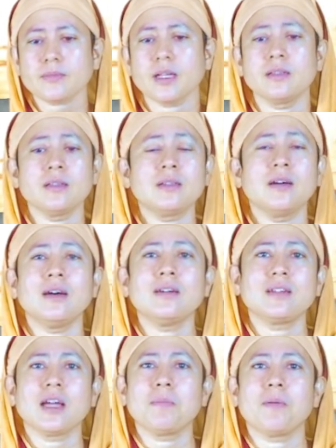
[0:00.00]
The
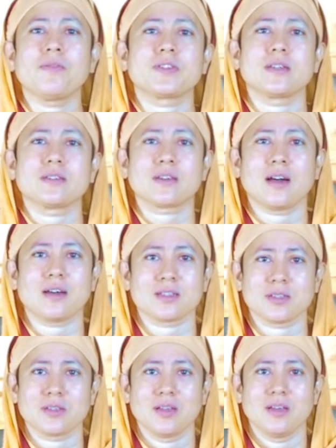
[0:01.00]
third type of
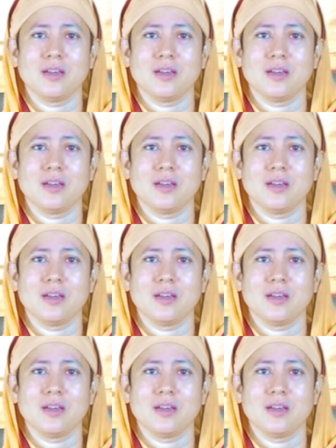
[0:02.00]
sanskars,